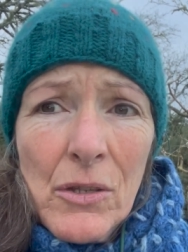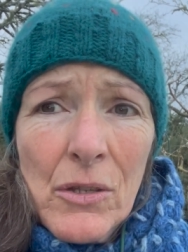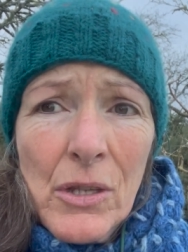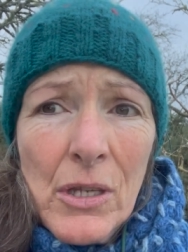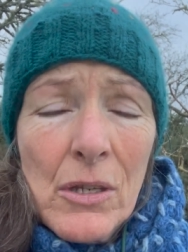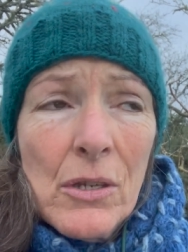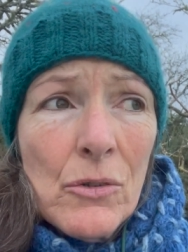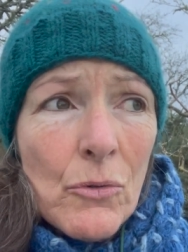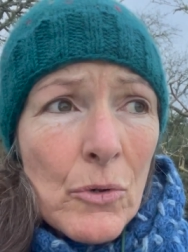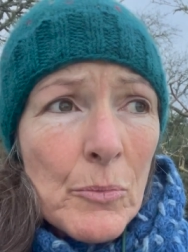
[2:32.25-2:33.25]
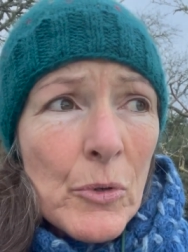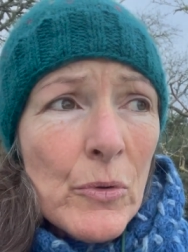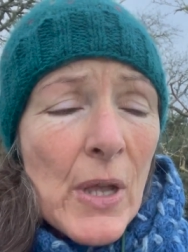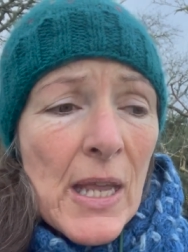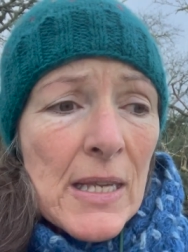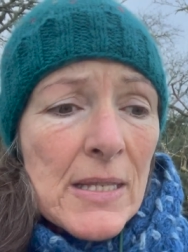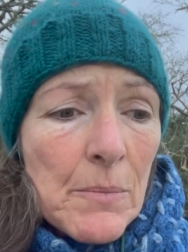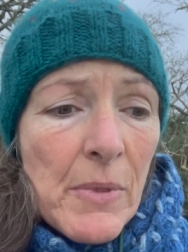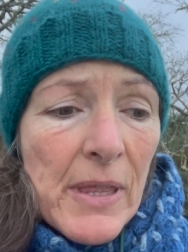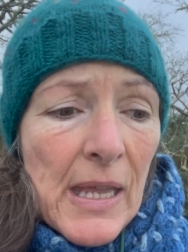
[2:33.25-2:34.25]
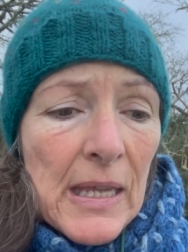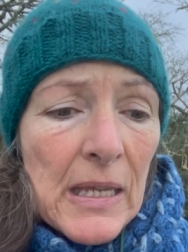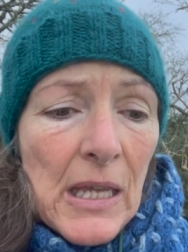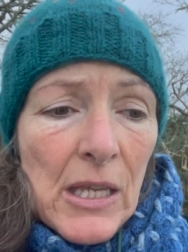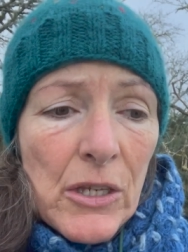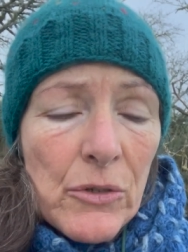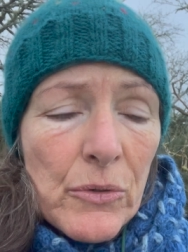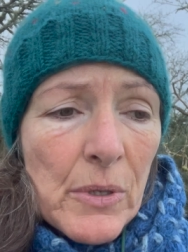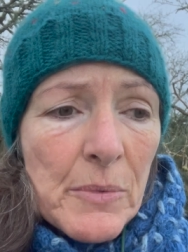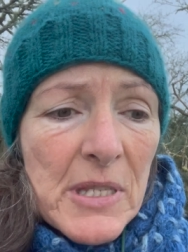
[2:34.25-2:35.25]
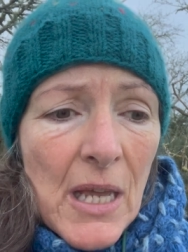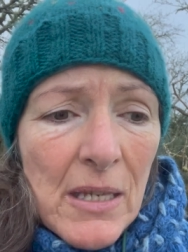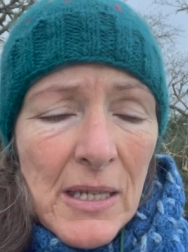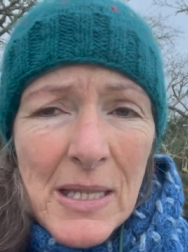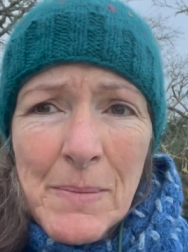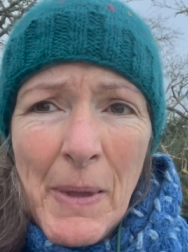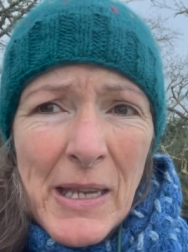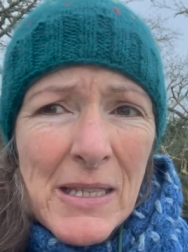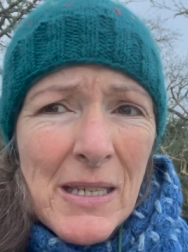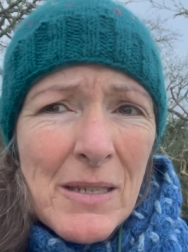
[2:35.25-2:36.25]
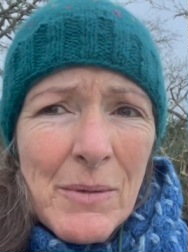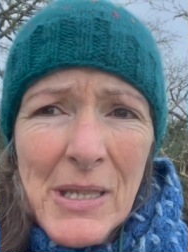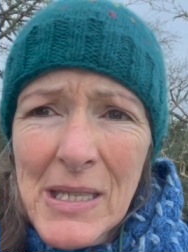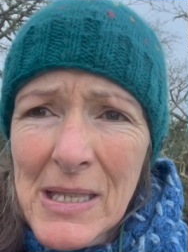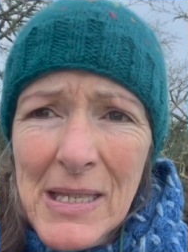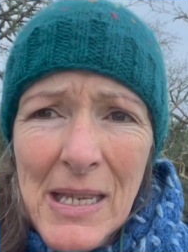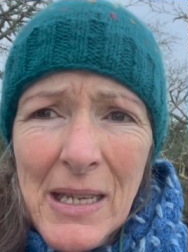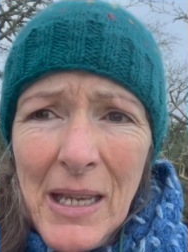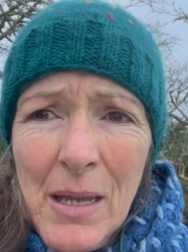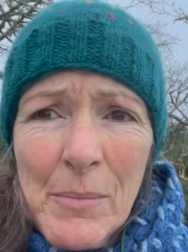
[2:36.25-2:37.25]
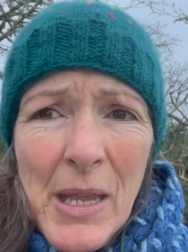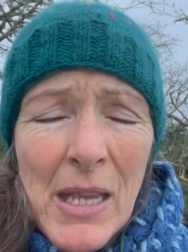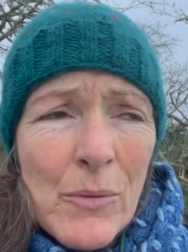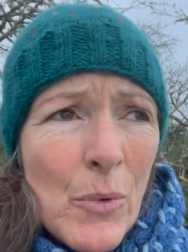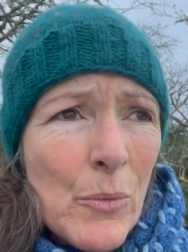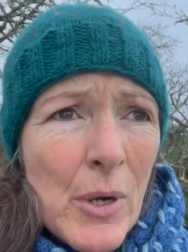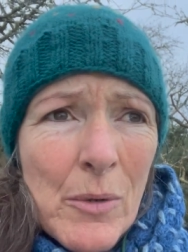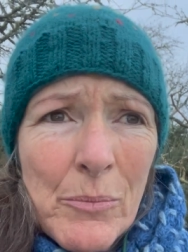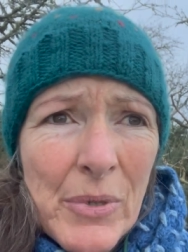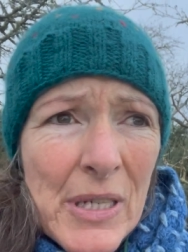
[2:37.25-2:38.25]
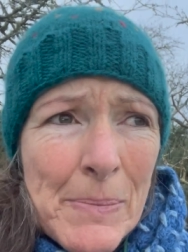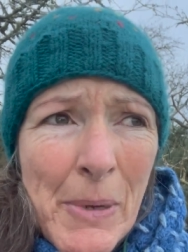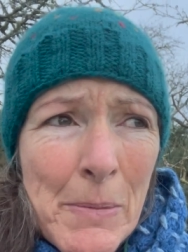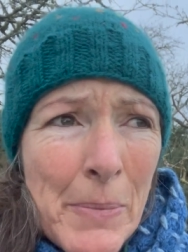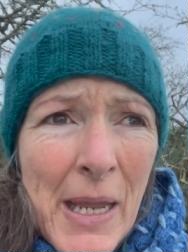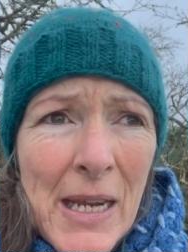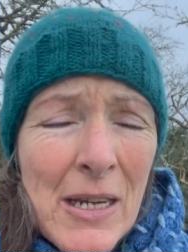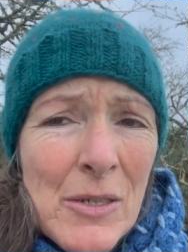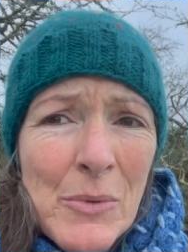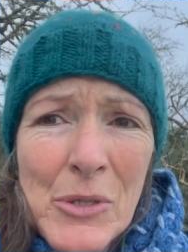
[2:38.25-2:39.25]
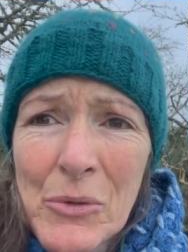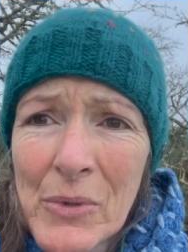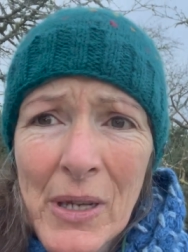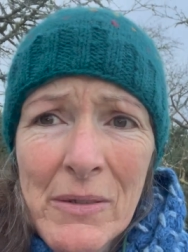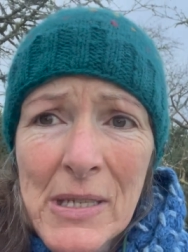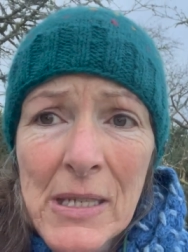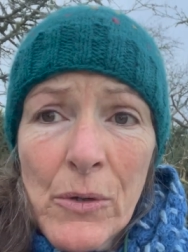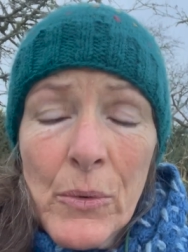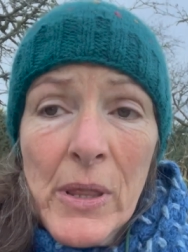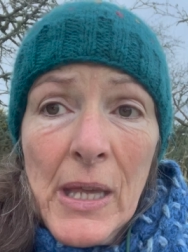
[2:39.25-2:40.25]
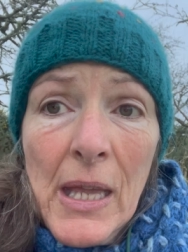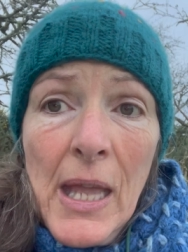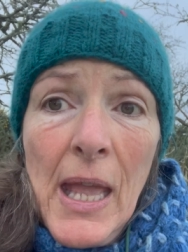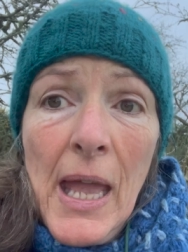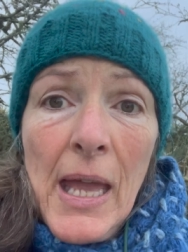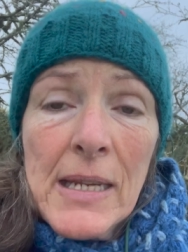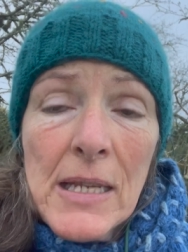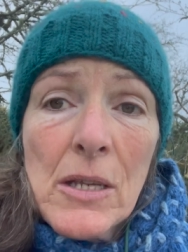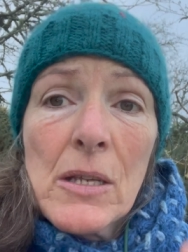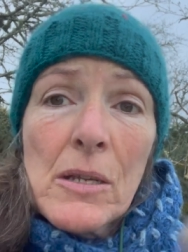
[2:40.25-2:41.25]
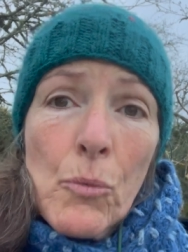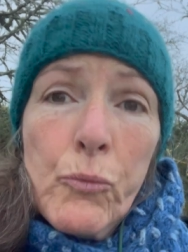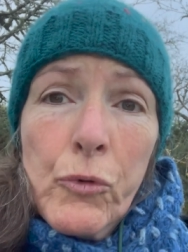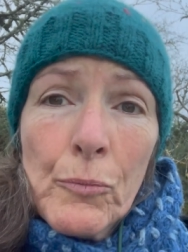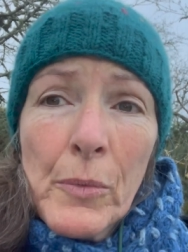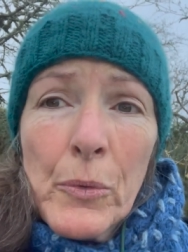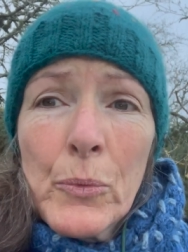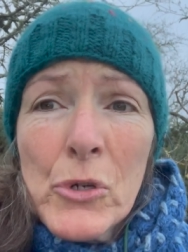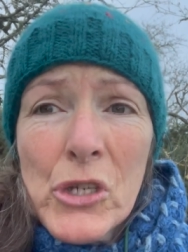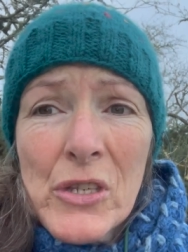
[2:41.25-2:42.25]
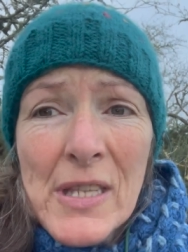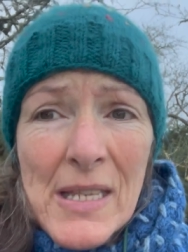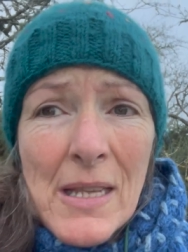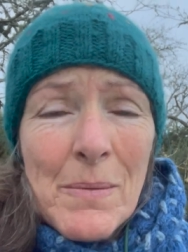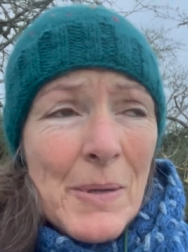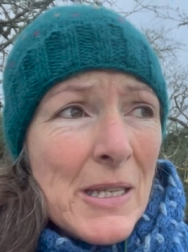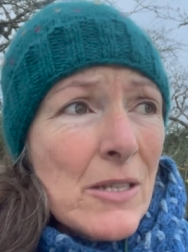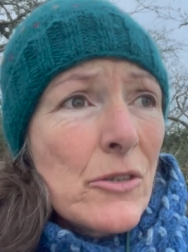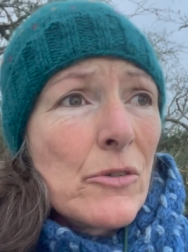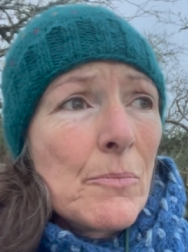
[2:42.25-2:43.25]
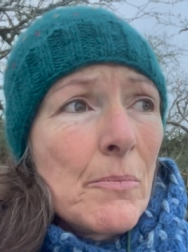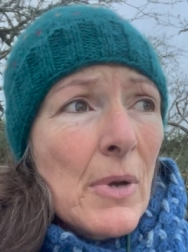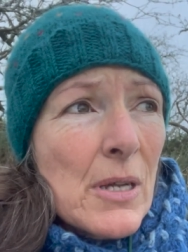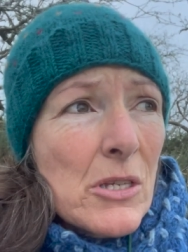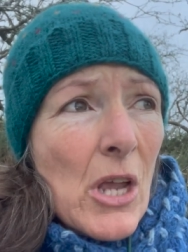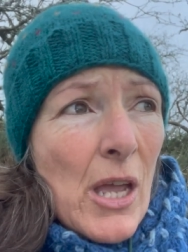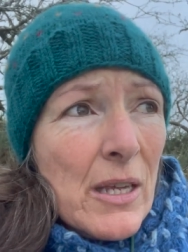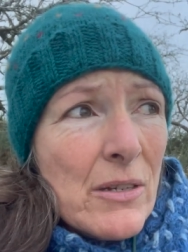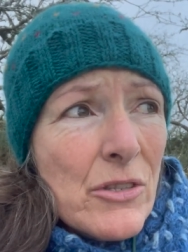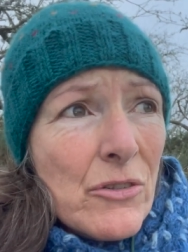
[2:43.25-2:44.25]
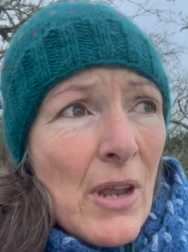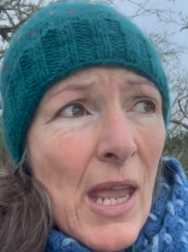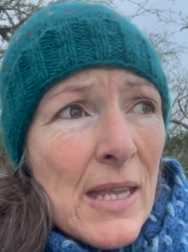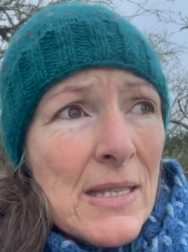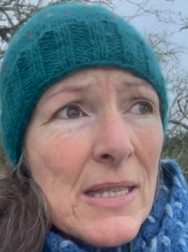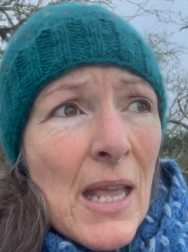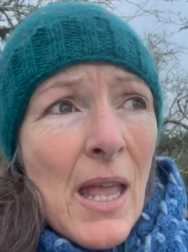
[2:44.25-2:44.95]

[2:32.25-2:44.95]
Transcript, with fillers: the normal, something, you know, that was unexpected, we didn't see it coming, we weren't pre prepared, we don't know how to deal with it. And it, whoom, whooshes us up into much higher stress